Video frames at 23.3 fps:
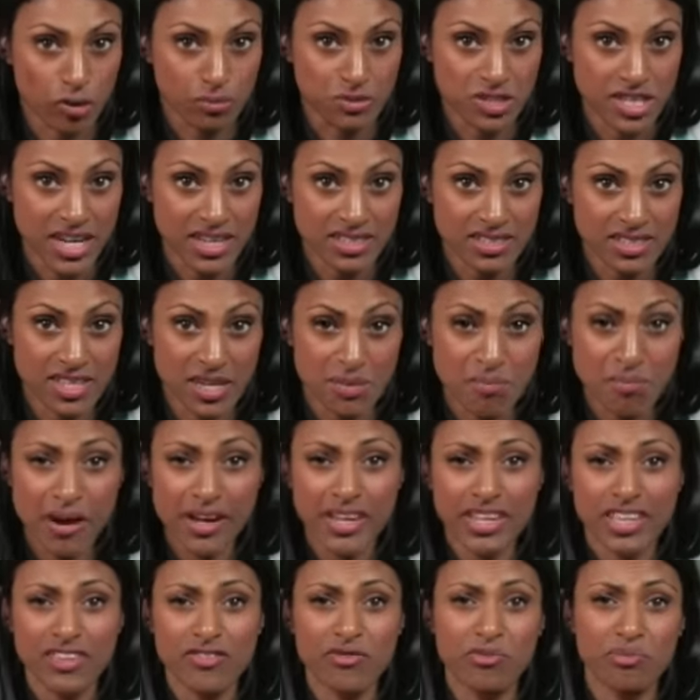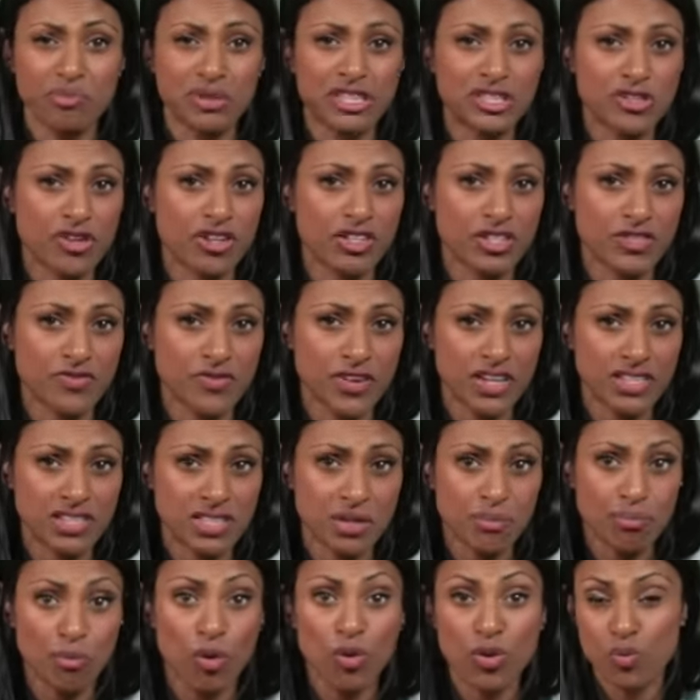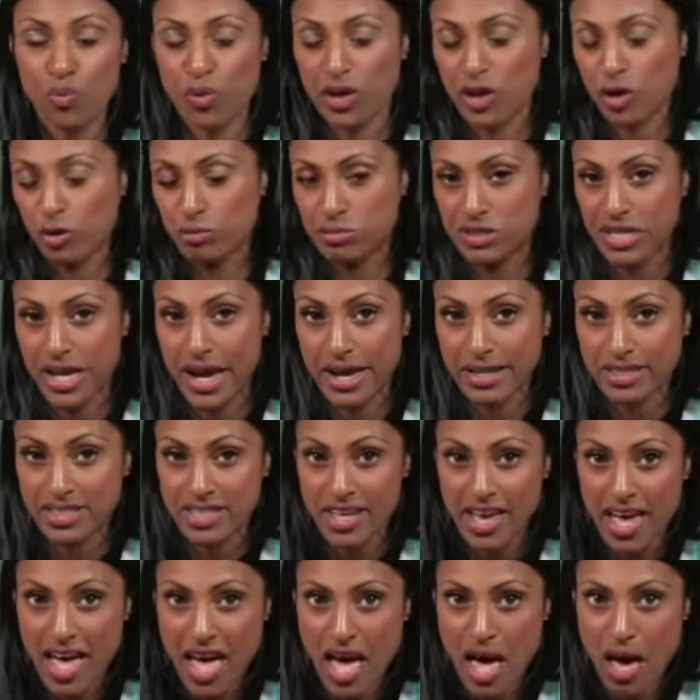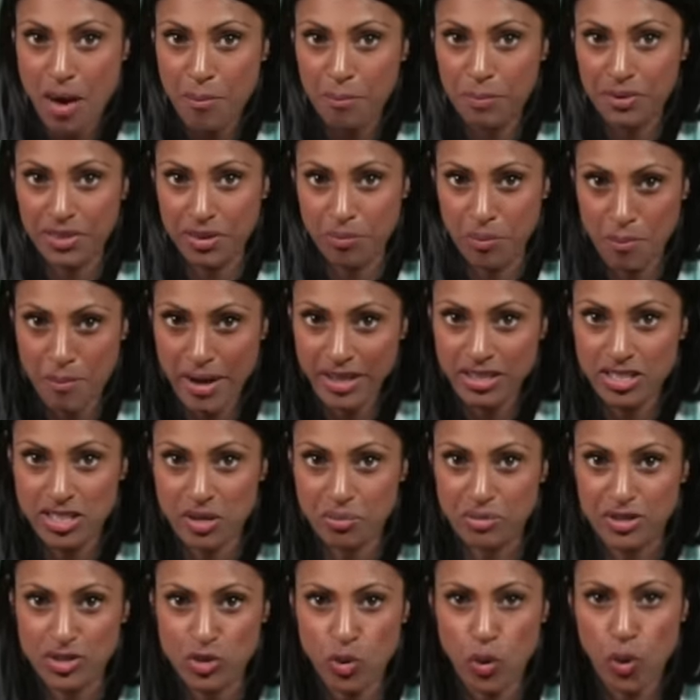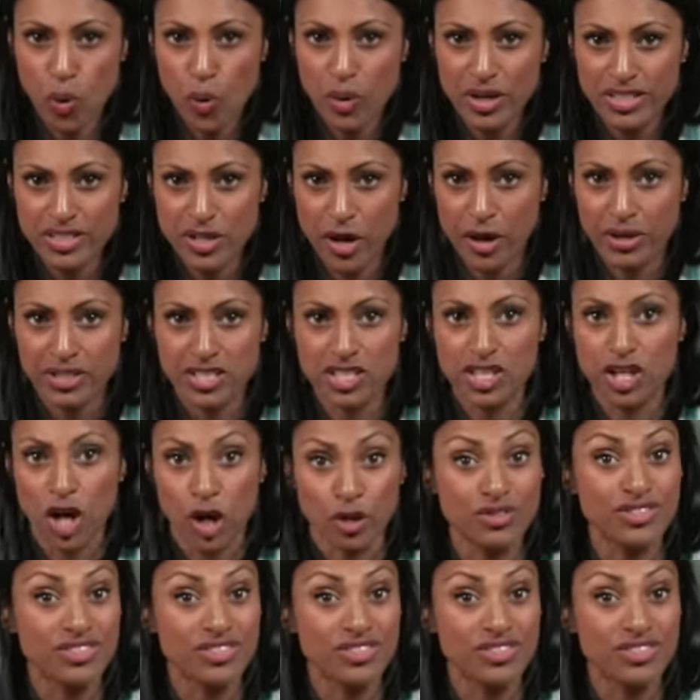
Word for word: object, it might even be transferred to more than one object but the momentum is always going to go